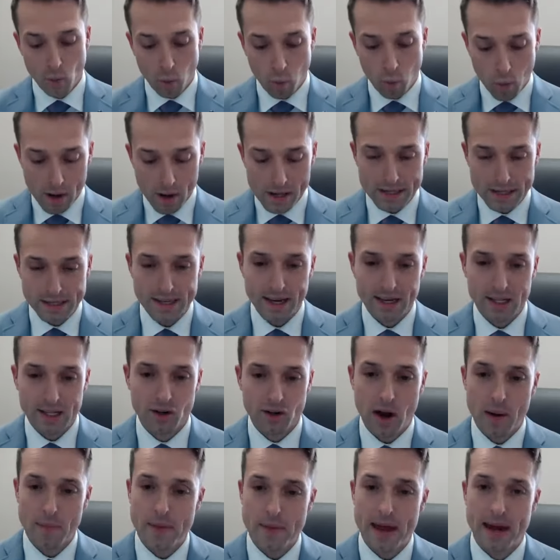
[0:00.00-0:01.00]
once I
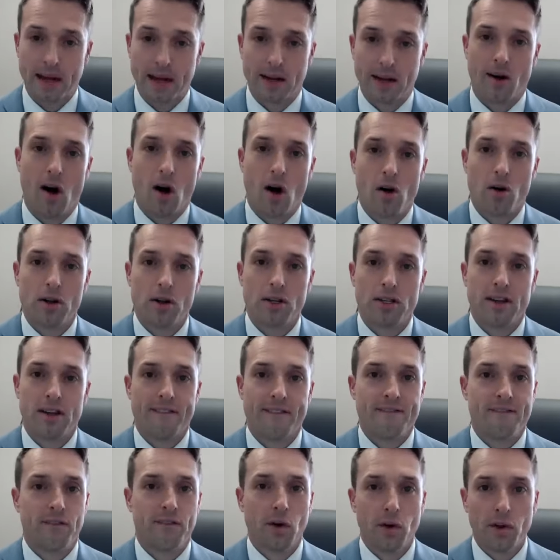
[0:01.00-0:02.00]
dropped out of college and I
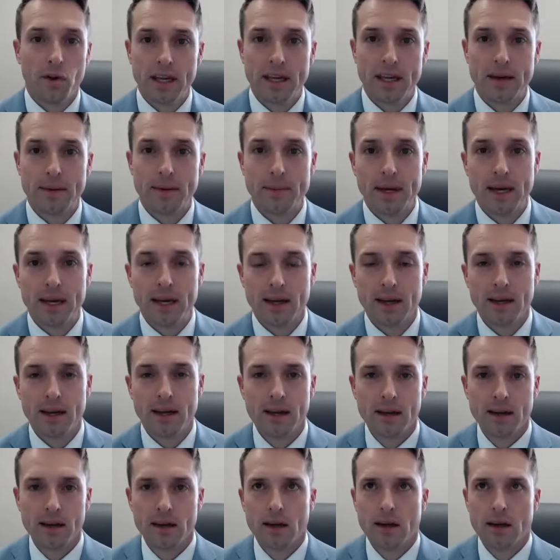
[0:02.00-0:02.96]
fully committed,